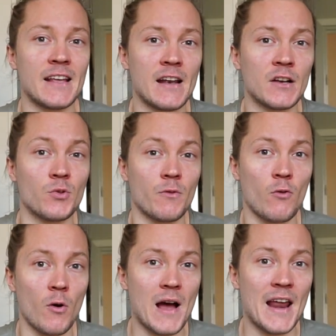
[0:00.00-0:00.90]
data to
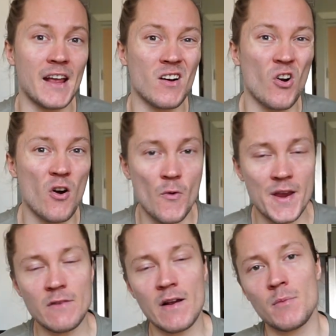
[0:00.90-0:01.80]
form any
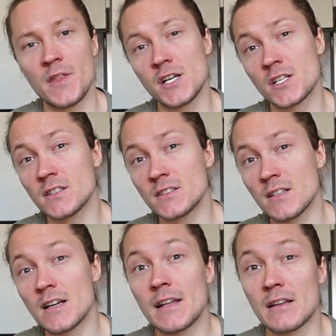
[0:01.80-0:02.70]
concrete
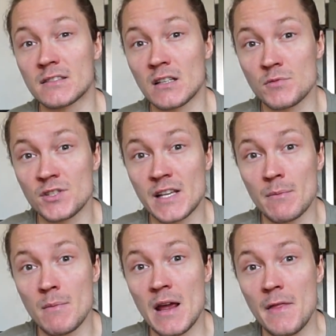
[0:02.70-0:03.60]
recommendations, the assumptions
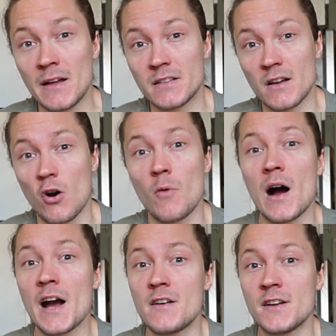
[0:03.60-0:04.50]
can be made that
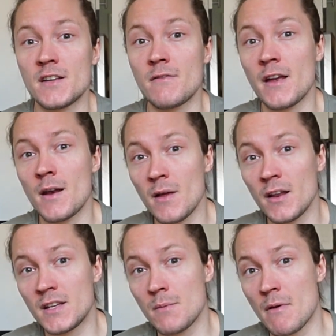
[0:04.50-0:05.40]
carbohydrate
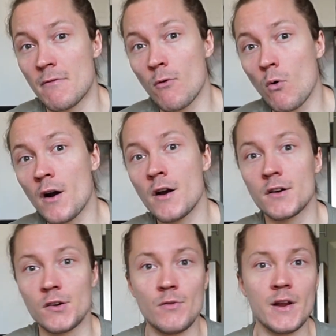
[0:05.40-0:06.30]
availability before,
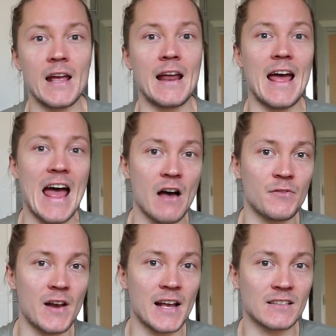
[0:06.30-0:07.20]
during and
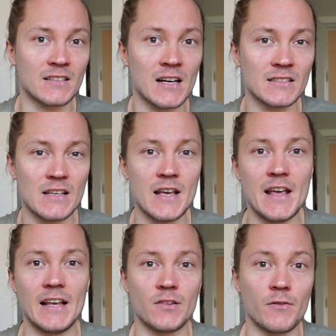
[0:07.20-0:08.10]
after exercise
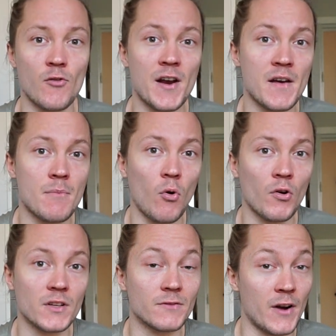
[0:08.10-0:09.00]
is of greater
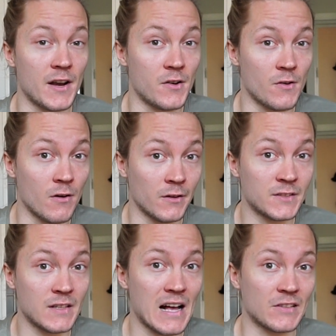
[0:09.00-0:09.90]
importance for
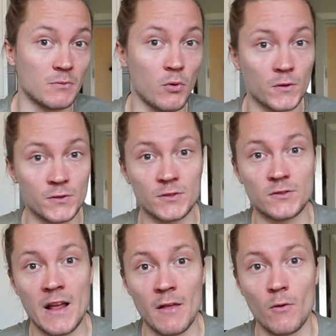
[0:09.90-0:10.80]
endurance as opposed to
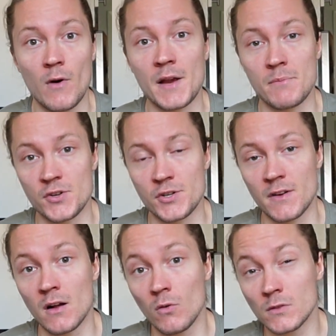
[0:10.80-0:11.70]
strength or
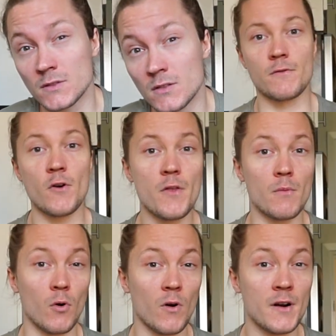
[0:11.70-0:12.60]
hypertrophy goals.
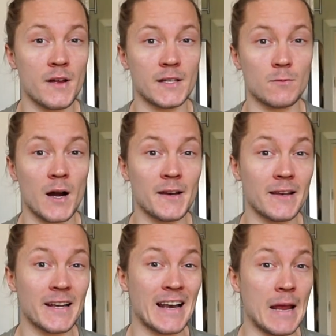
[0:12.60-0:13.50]
Furthermore, the
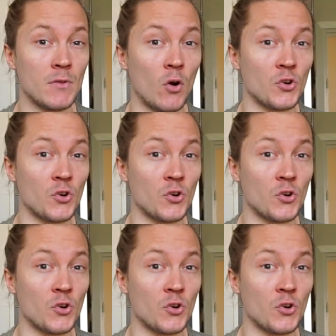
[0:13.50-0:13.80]
widely claimed